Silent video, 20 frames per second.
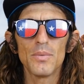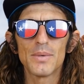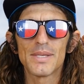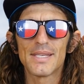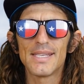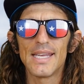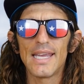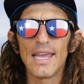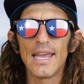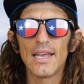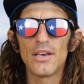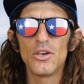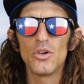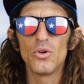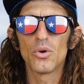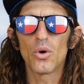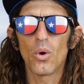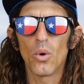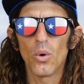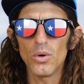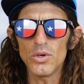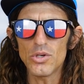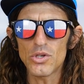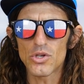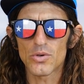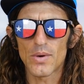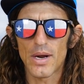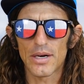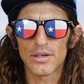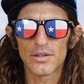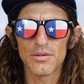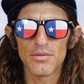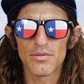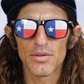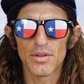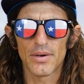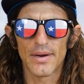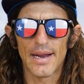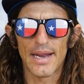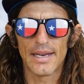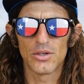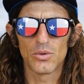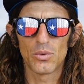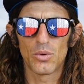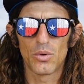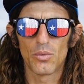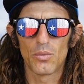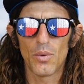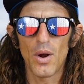was seeking a new course director for their annual